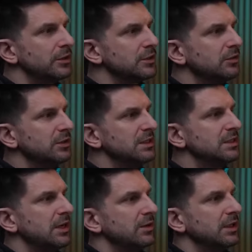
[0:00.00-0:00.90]
Make sure
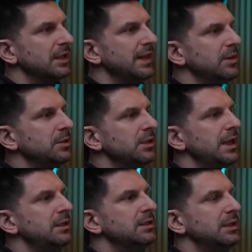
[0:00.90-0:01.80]
to check Enable
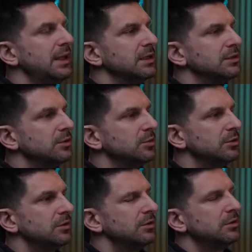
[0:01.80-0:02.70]
Edit Layers, which
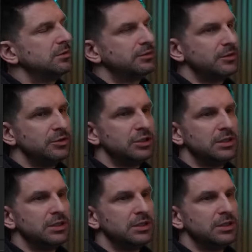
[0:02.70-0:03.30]
means to enable